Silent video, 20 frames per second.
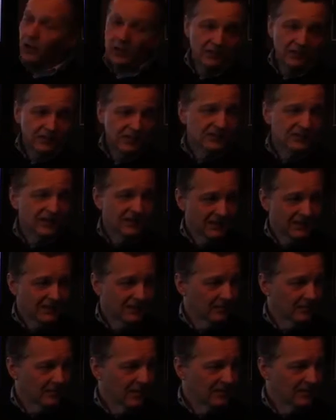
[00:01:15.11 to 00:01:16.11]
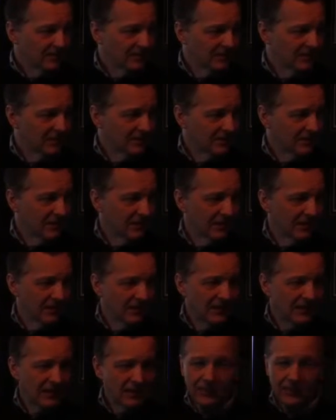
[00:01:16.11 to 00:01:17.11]
all artistic disciplines
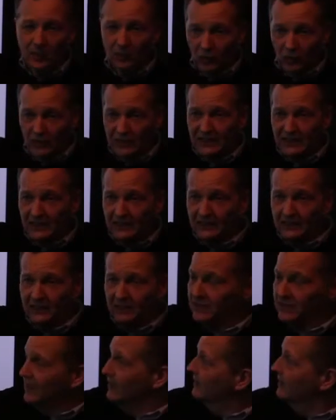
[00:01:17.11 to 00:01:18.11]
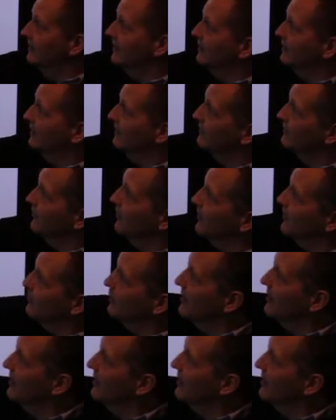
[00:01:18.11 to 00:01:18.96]
that you may work in, so that's fine.